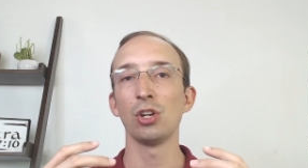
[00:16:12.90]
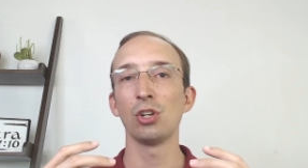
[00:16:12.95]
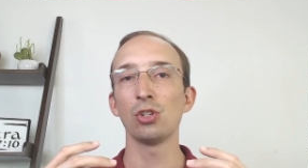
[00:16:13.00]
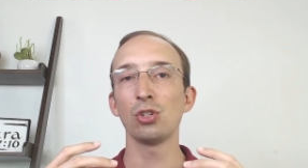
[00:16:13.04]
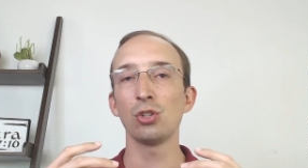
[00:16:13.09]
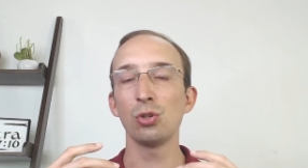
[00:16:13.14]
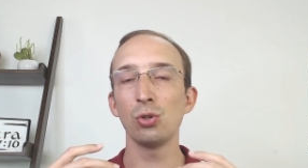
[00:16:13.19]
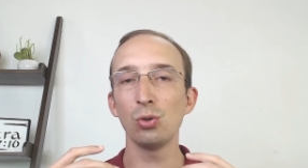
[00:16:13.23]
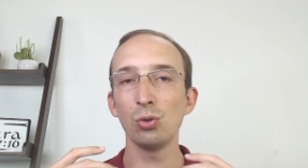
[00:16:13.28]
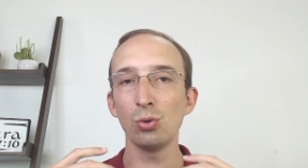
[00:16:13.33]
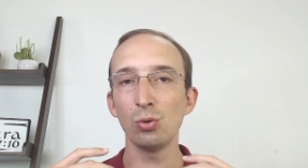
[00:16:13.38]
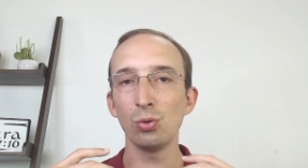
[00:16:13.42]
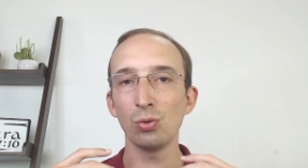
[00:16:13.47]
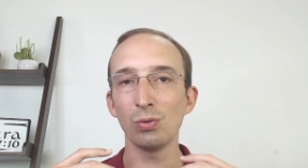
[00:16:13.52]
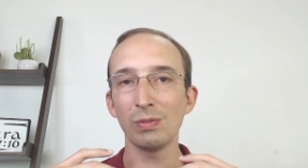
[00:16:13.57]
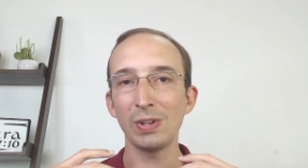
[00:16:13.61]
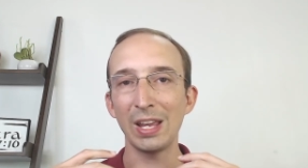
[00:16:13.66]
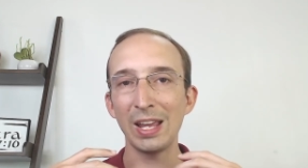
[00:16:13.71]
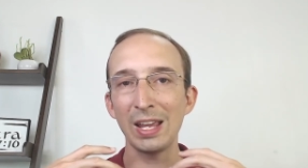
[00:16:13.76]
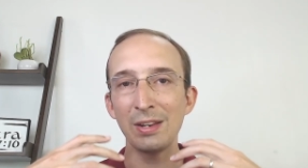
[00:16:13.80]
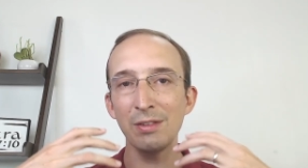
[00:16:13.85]
to
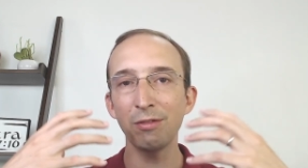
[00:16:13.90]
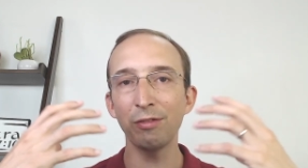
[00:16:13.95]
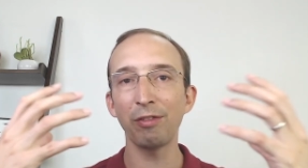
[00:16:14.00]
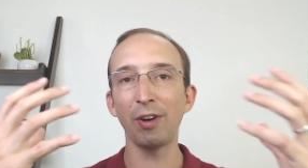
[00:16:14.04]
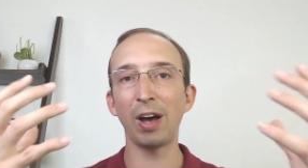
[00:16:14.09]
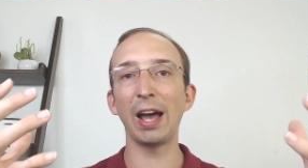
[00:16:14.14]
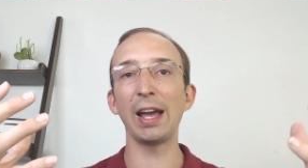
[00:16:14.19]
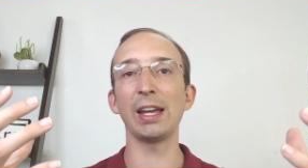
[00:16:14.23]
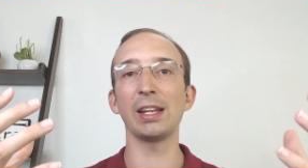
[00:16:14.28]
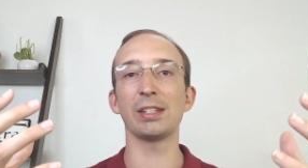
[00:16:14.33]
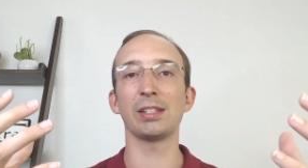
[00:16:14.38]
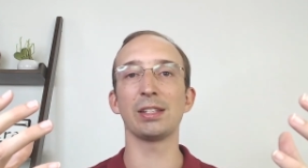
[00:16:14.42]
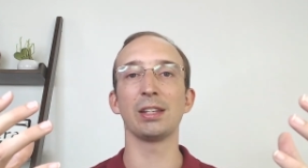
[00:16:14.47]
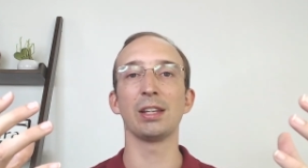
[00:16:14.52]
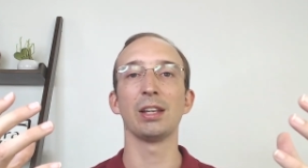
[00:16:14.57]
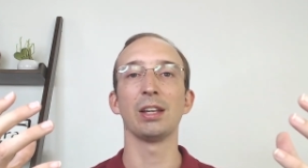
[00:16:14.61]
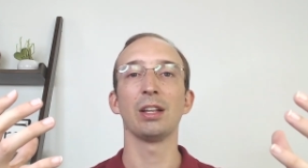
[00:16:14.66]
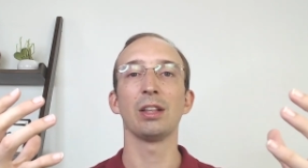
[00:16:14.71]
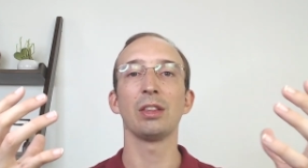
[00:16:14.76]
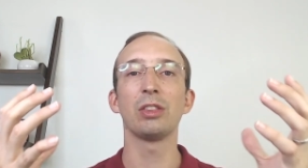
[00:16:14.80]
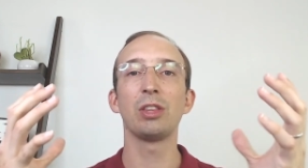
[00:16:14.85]
invite
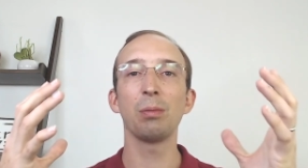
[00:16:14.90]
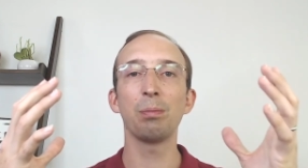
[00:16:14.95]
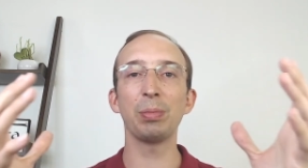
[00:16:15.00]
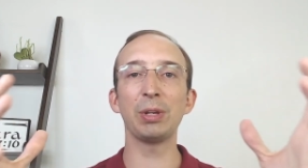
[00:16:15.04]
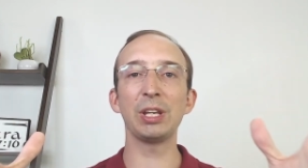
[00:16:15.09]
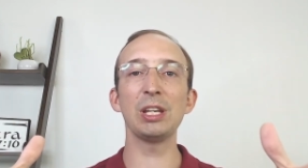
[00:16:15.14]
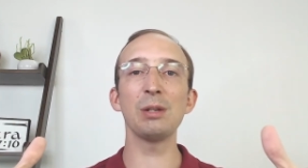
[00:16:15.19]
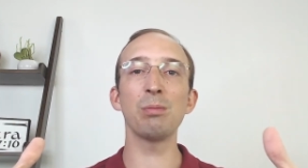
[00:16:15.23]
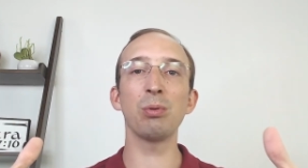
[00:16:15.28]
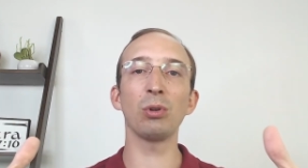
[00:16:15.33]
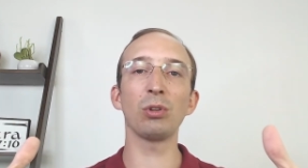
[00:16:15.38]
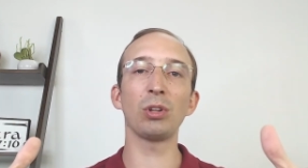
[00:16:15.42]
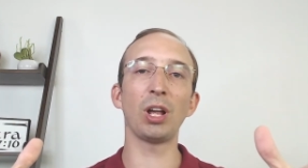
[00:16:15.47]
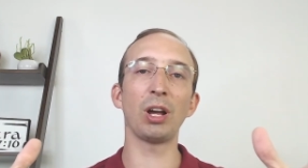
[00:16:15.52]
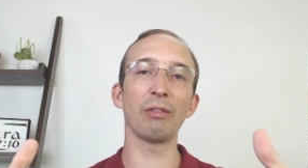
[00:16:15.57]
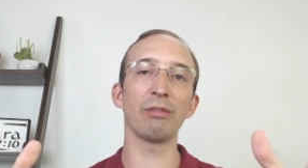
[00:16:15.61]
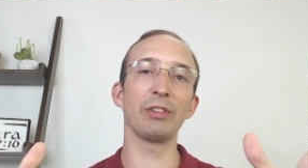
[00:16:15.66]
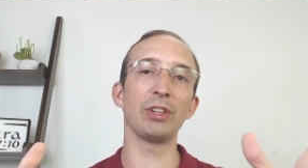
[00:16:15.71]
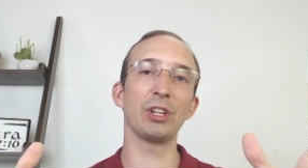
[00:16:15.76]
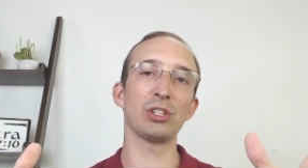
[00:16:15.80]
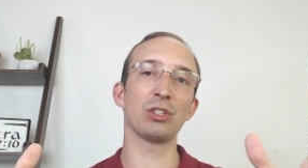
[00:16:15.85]
the people
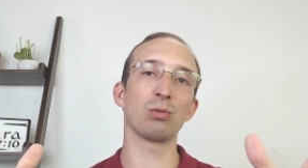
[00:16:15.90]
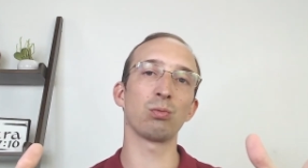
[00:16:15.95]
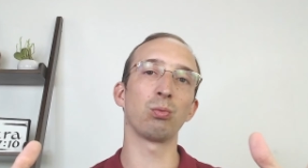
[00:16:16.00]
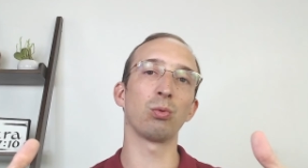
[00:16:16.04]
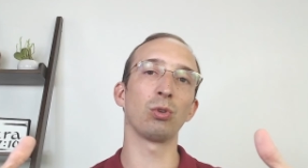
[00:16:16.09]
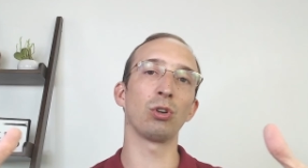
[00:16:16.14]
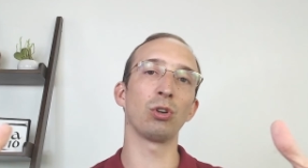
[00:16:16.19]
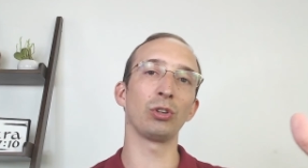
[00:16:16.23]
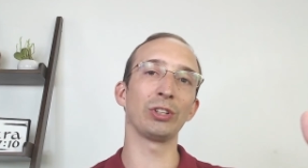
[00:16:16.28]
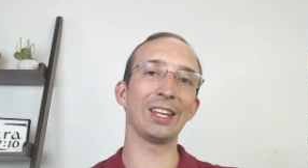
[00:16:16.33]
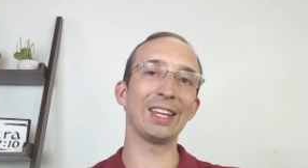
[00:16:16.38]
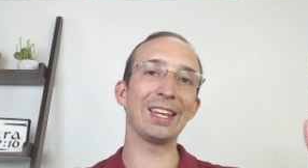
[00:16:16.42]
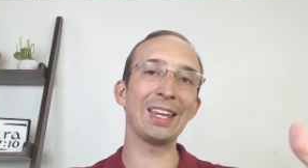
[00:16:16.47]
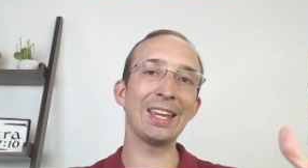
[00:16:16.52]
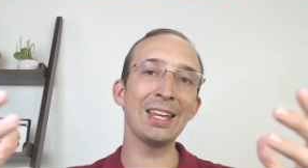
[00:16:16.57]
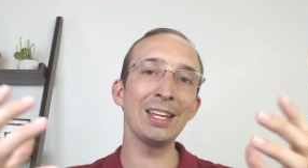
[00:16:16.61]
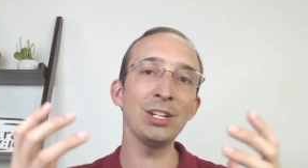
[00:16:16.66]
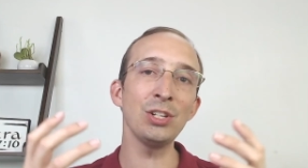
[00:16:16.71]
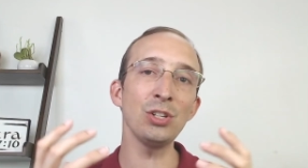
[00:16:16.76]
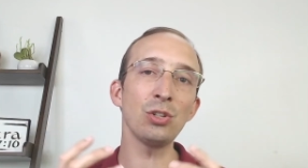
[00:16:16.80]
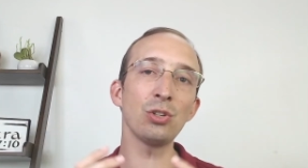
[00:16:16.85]
of this world
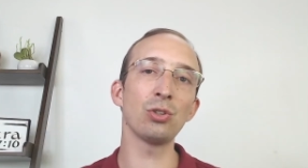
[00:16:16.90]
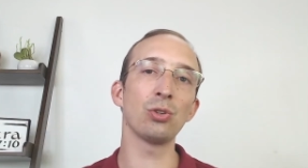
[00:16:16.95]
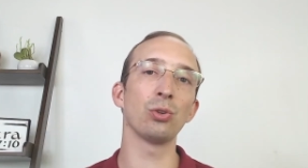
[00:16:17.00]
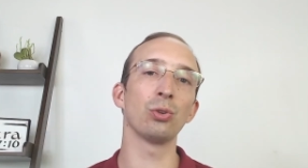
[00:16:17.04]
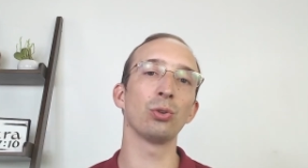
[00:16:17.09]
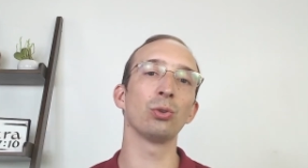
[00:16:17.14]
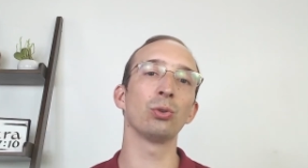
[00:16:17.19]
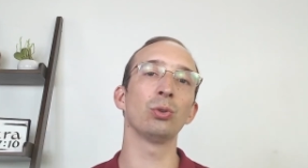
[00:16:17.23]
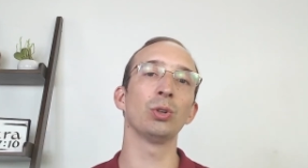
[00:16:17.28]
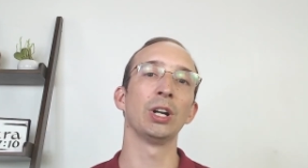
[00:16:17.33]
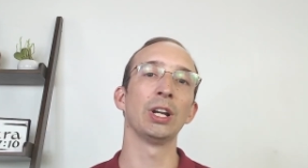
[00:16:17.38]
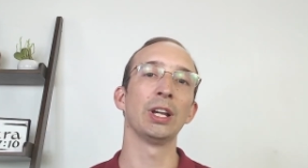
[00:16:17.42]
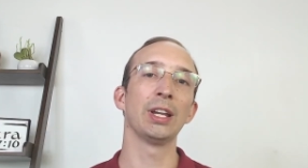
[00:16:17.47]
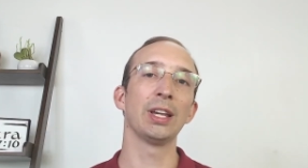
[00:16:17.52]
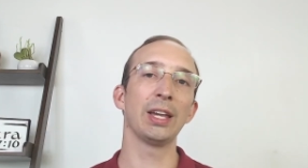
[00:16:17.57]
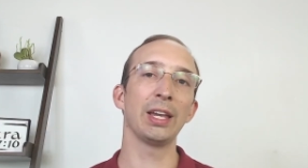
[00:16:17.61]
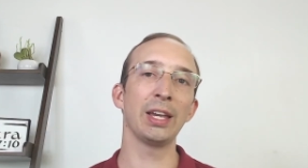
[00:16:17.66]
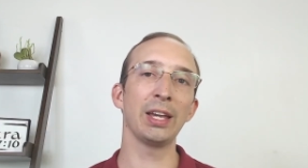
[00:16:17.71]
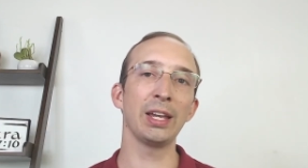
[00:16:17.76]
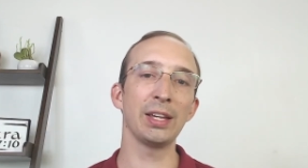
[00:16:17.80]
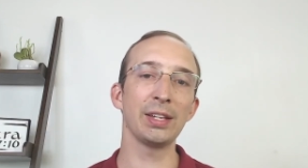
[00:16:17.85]
into
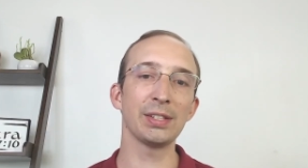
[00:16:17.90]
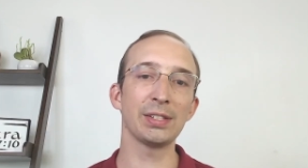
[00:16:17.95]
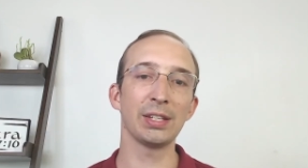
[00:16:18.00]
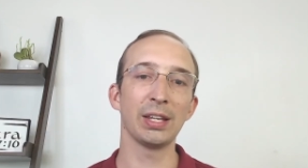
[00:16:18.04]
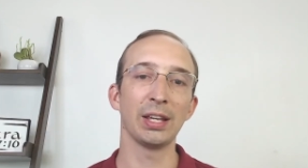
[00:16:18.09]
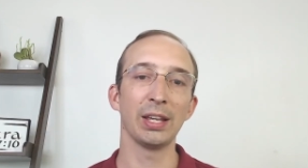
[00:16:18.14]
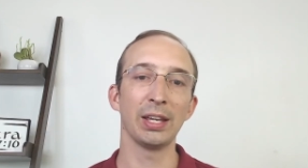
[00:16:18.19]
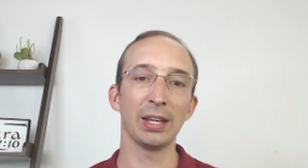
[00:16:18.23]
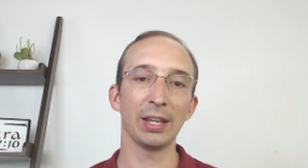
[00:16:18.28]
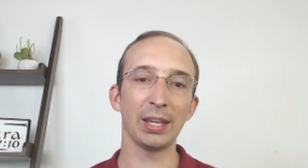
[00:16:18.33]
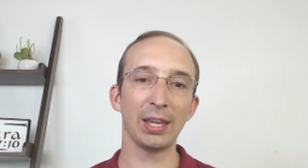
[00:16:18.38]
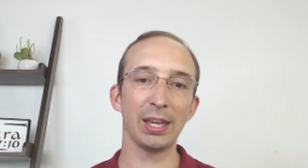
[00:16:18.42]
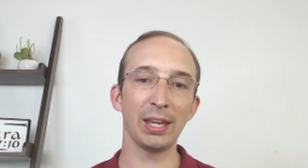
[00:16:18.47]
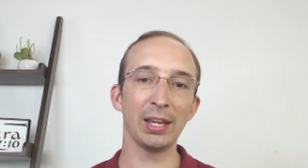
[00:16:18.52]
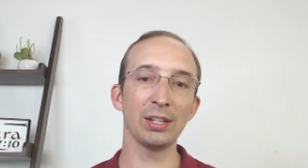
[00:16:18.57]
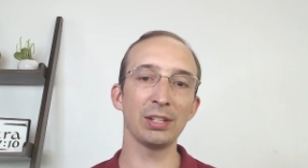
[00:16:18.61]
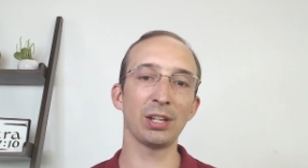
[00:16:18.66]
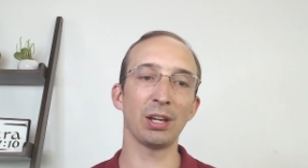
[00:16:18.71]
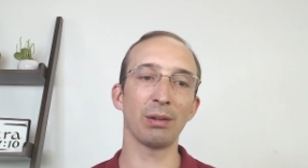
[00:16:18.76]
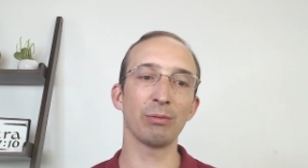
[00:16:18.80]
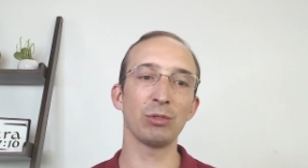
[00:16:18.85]
His
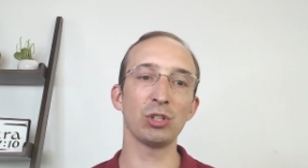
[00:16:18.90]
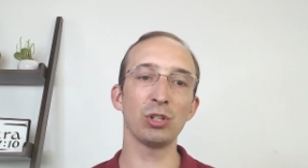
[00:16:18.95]
kingdom,